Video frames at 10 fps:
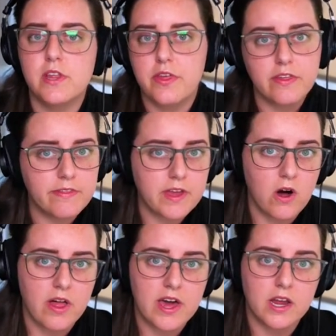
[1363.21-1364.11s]
The thing that they
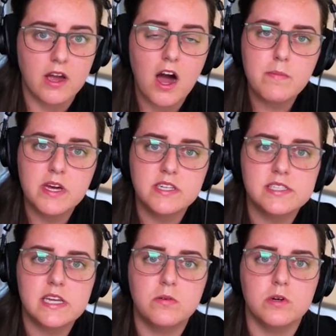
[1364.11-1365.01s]
all had in common
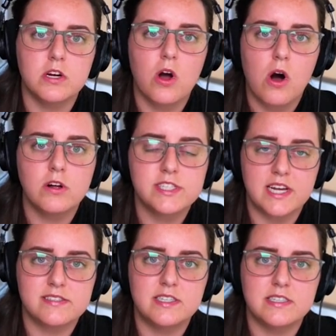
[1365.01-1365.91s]
is they were all
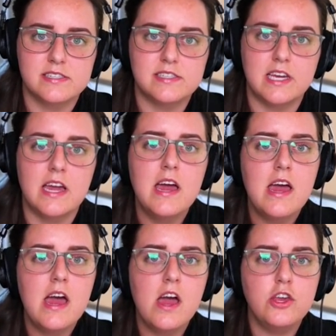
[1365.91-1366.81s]
testing to see
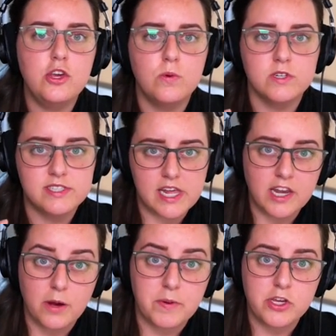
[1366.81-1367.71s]
you were
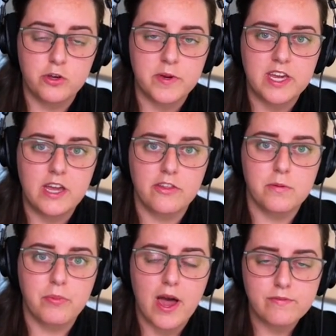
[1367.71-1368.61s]
setting up a YubiKey on the
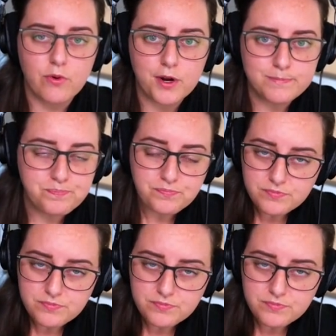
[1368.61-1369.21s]
platform.